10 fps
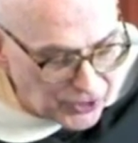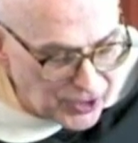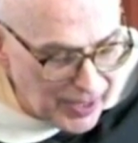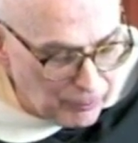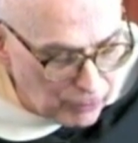the
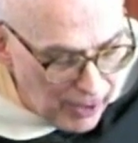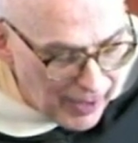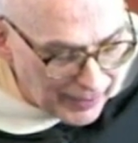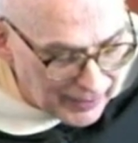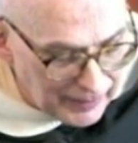same
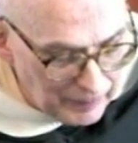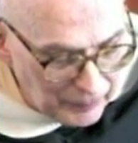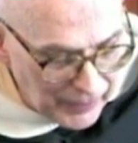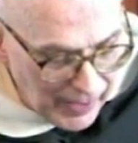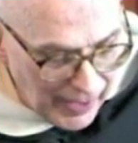rock
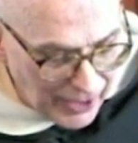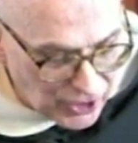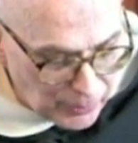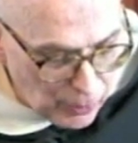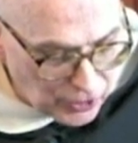as
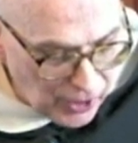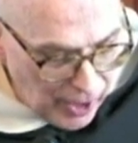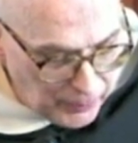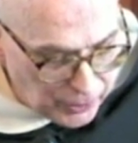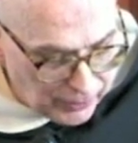the most
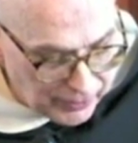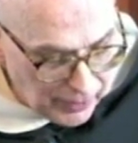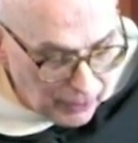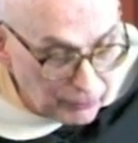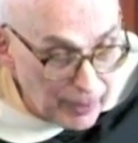obdurate
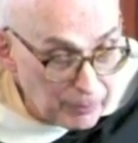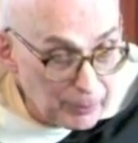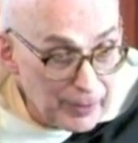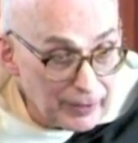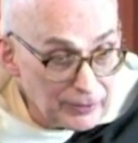of
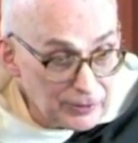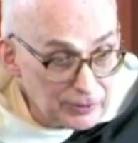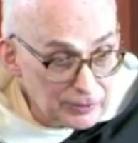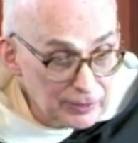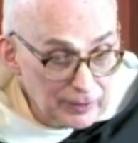
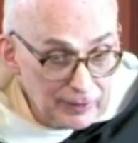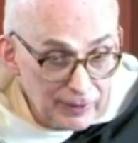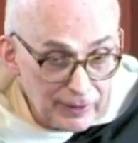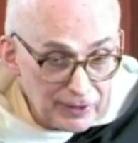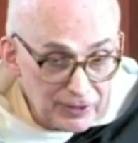reprobates."
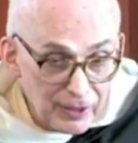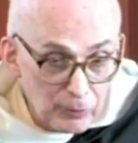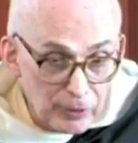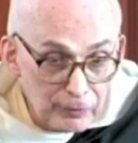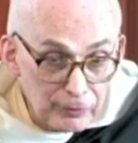Isn't that a
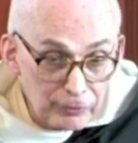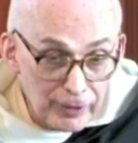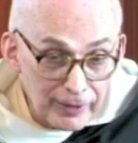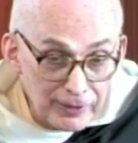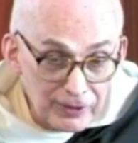wonderful
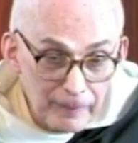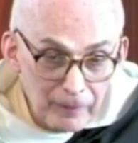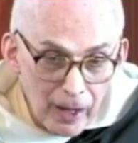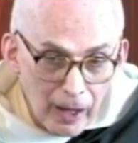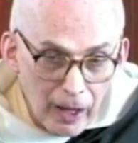phrase?
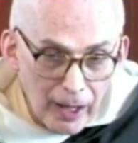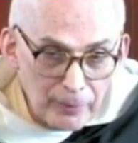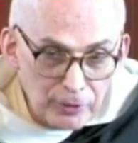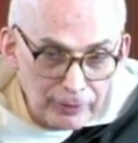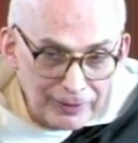
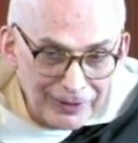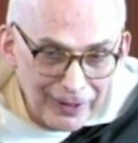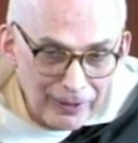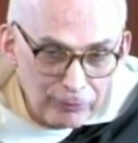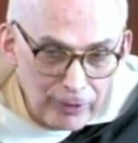Obdurate
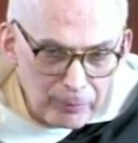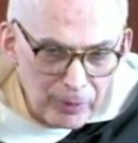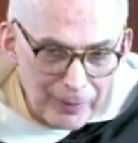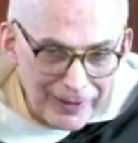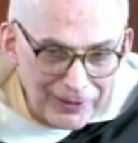of
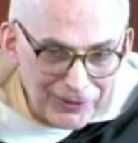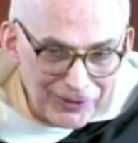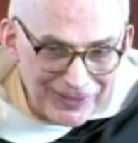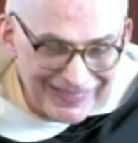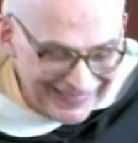
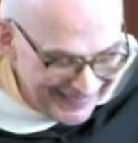reprobates.